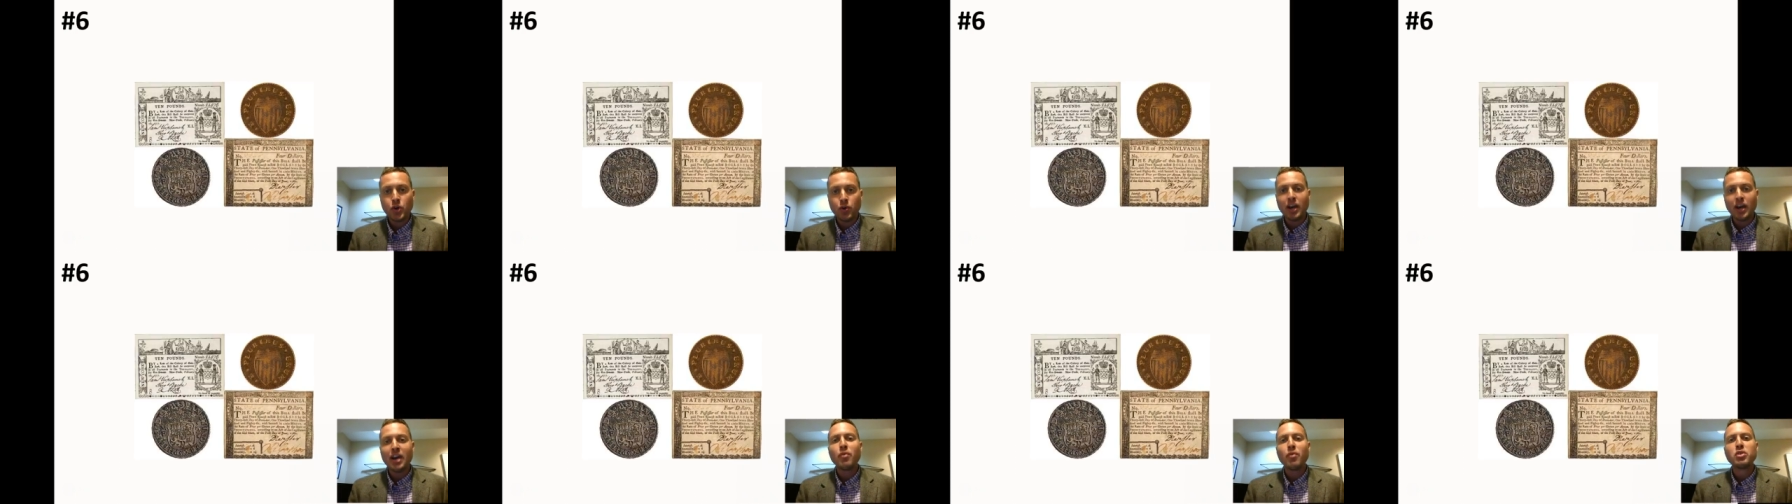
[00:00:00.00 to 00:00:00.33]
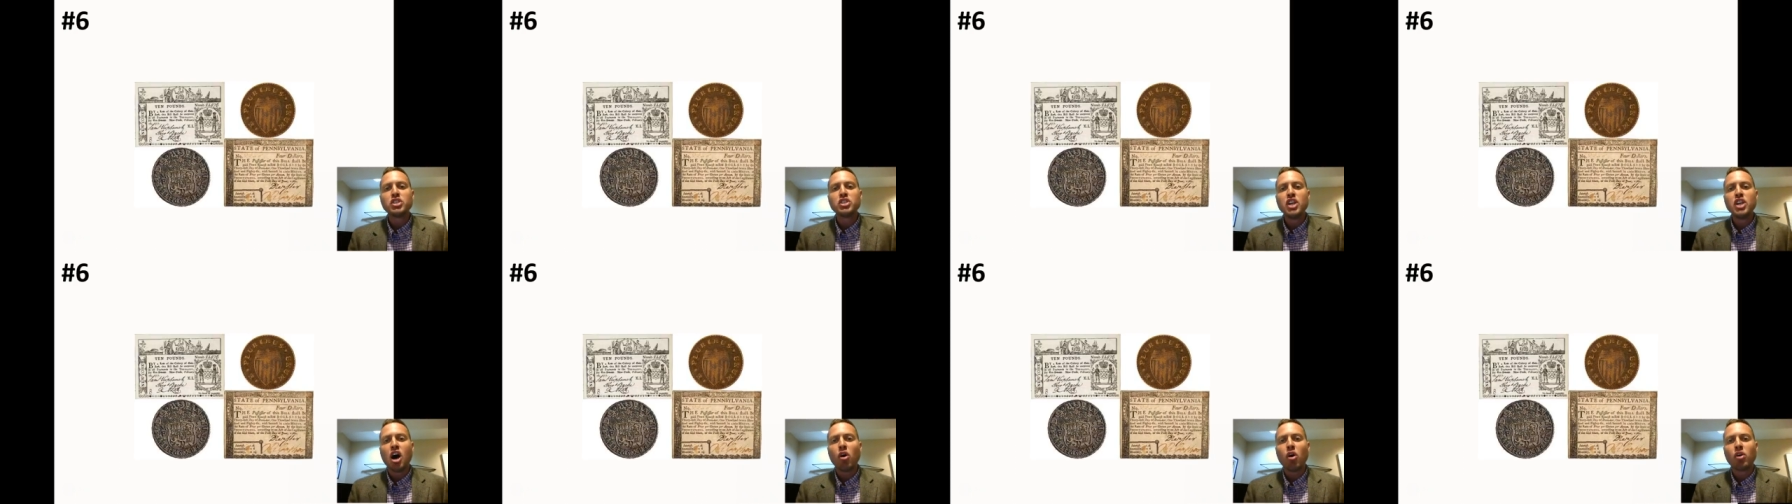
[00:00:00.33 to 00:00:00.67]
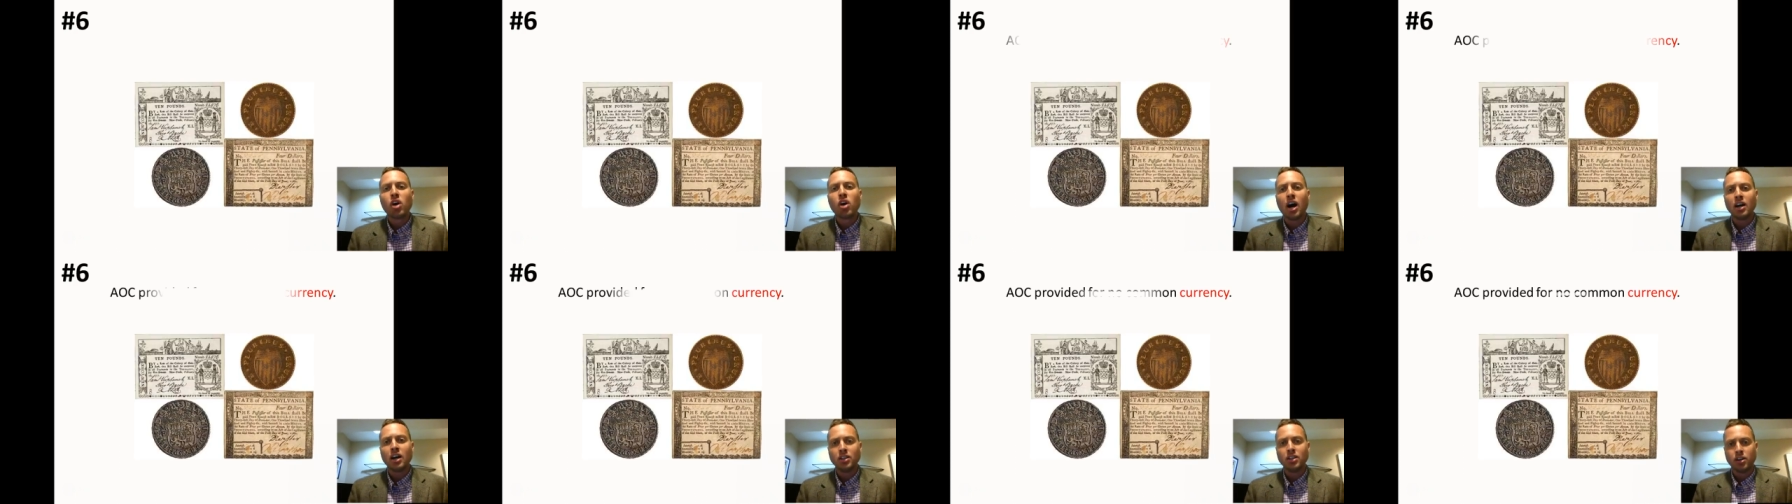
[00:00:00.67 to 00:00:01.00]
It was no
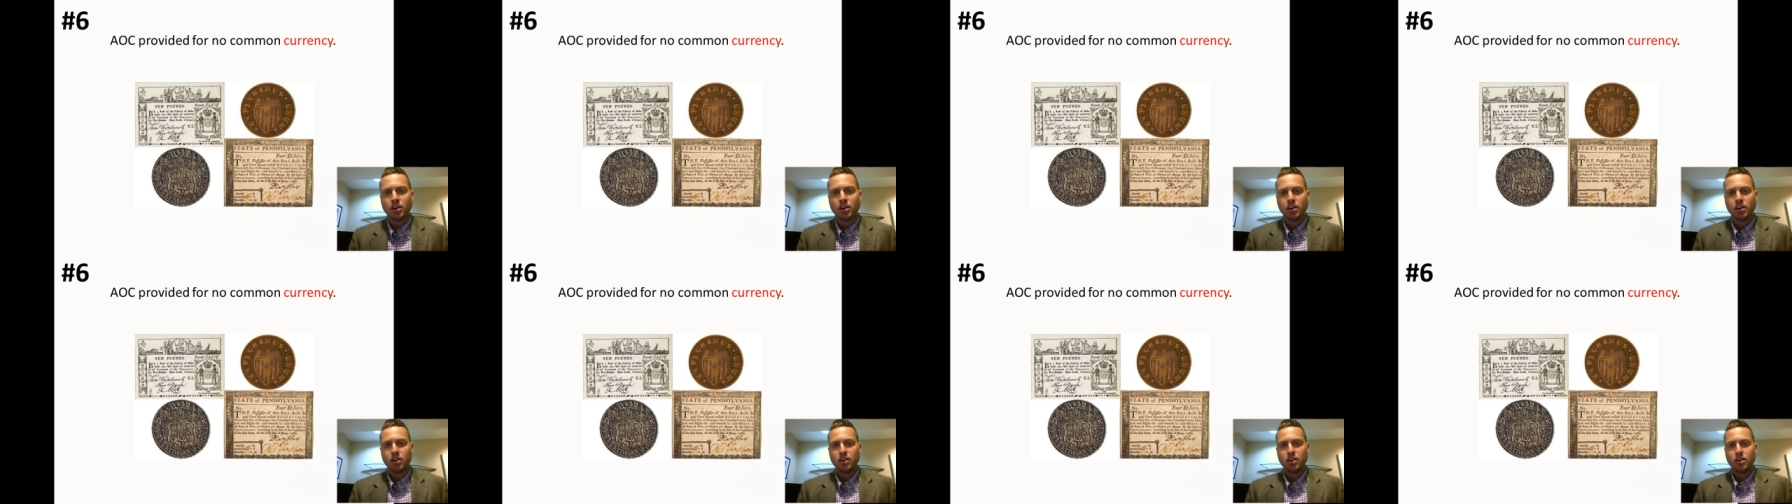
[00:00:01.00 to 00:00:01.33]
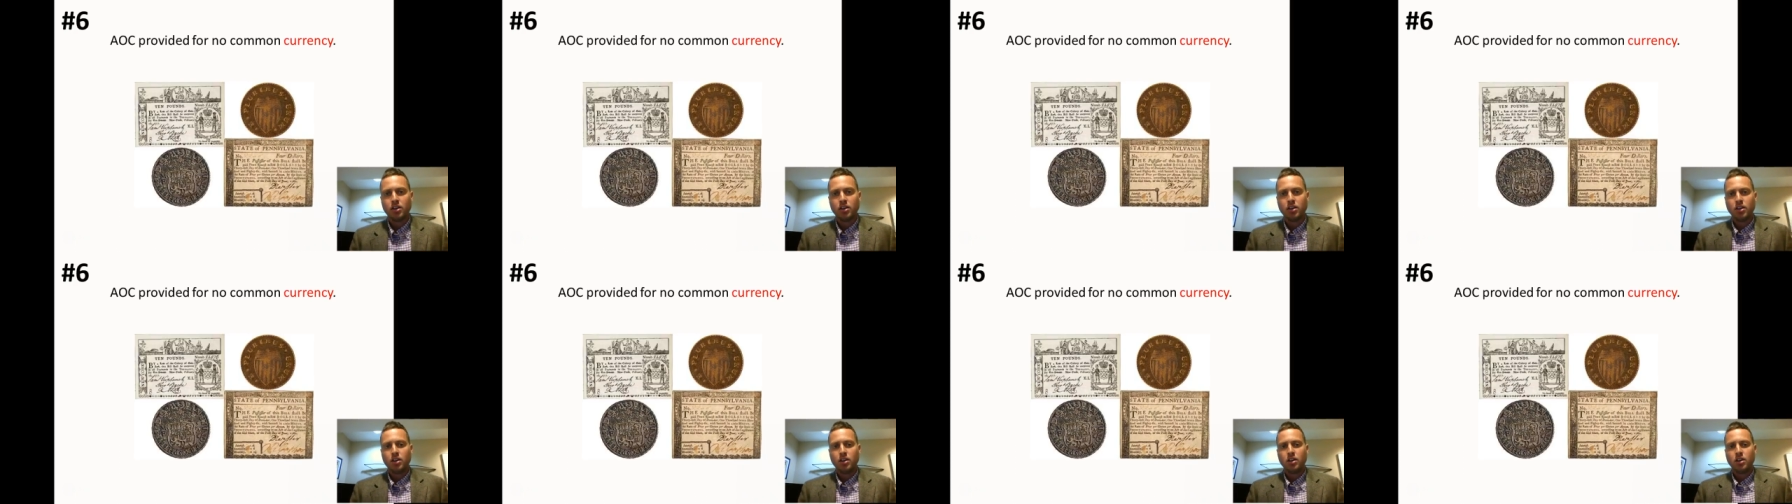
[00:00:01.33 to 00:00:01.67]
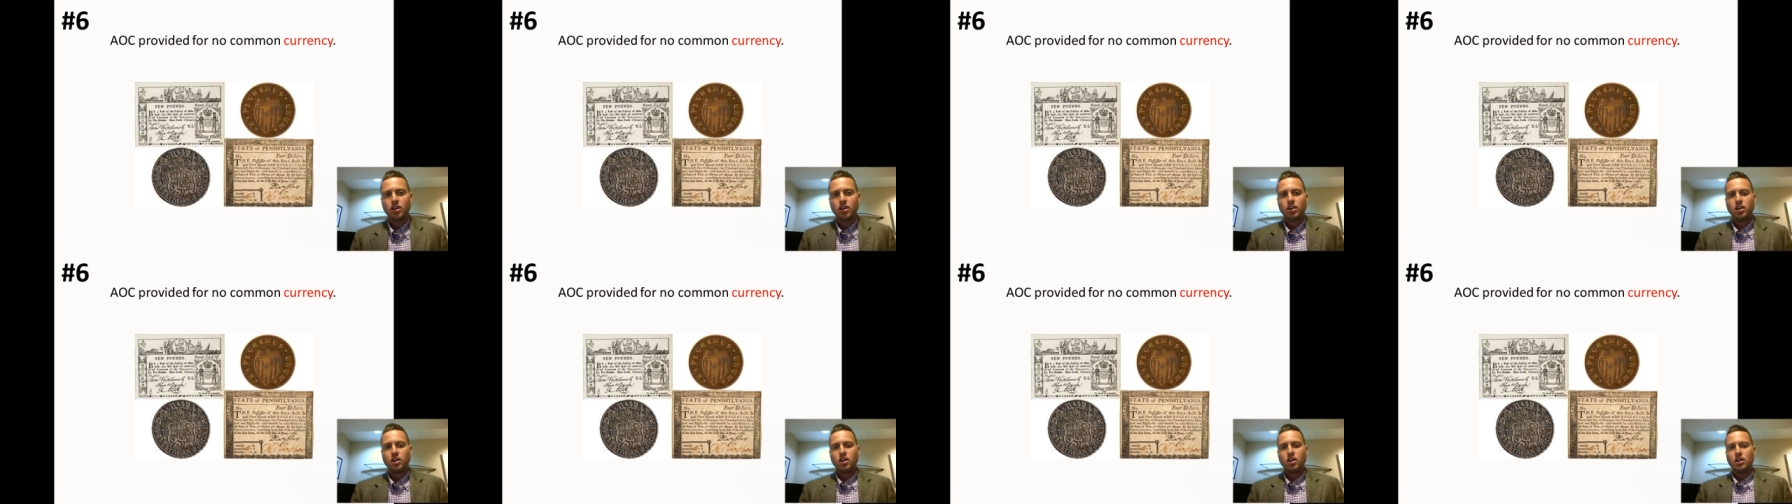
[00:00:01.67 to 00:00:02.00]
color.
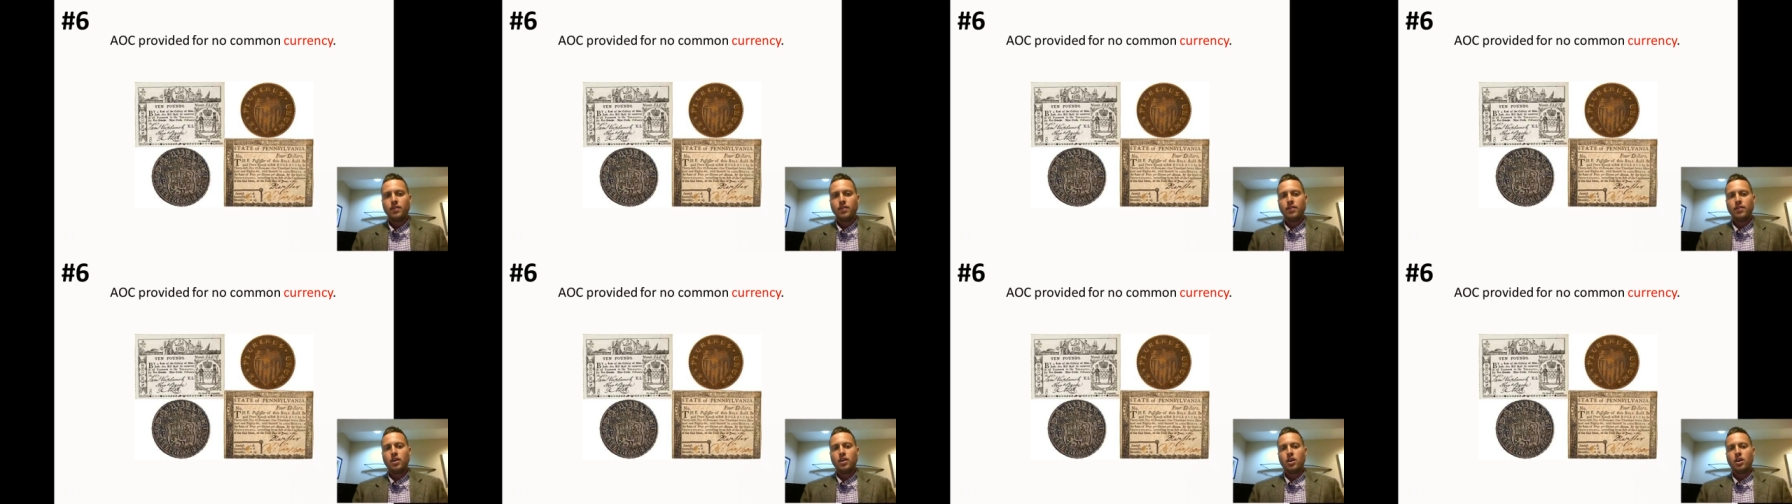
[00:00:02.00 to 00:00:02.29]
The